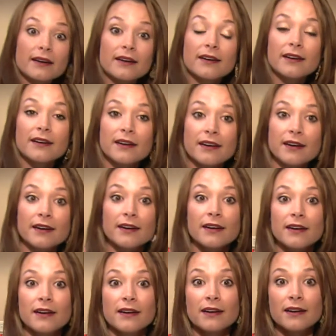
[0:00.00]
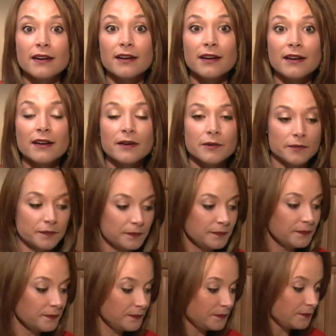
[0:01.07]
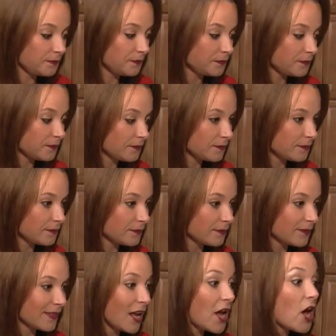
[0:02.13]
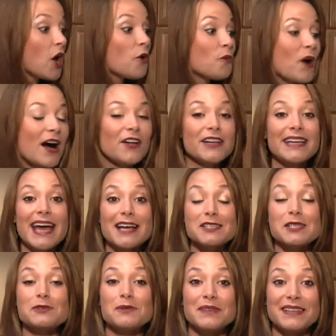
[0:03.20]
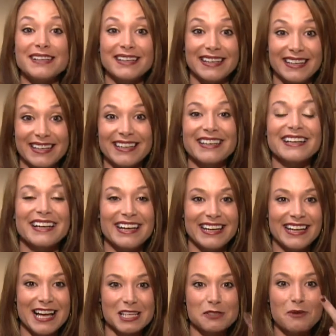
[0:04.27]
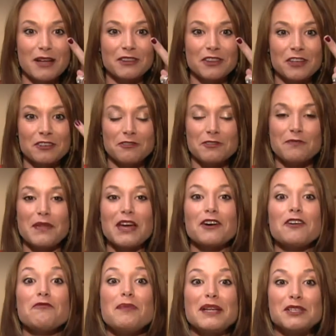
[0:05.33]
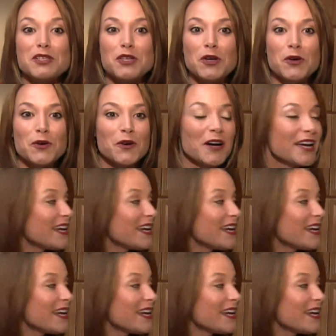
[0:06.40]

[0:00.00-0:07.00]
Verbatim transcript: What happens if there's an emergency call right now? There's meat well, on the stove. Guess, guess what? There, there have been two.